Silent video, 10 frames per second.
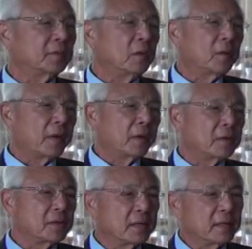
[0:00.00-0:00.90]
Well, thank
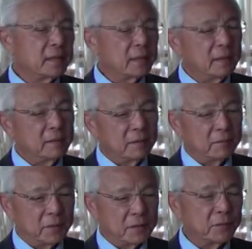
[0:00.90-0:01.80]
you, Sangeeta.
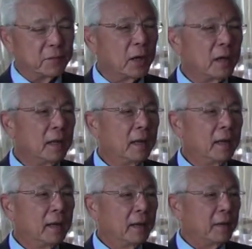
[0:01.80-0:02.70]
Well, first of all,
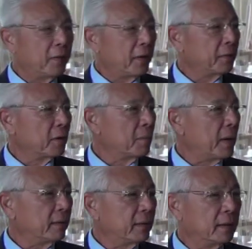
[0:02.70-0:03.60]
thank you
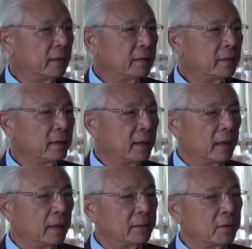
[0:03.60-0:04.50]
about the
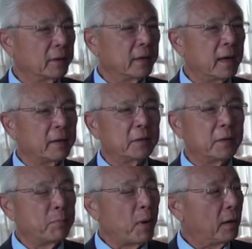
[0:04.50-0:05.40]
talking out of
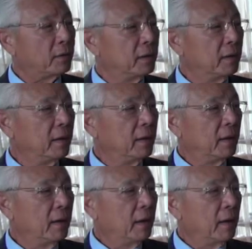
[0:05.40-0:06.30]
the box.
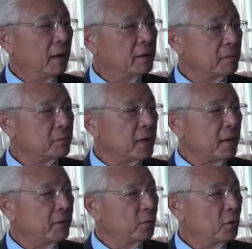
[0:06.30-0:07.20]

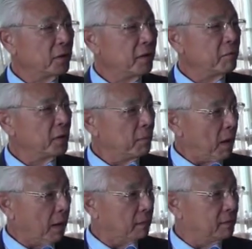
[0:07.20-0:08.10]
Sometimes they don't give me the
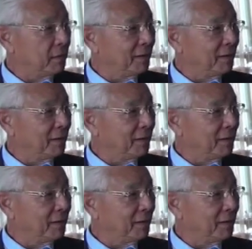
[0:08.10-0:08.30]
box,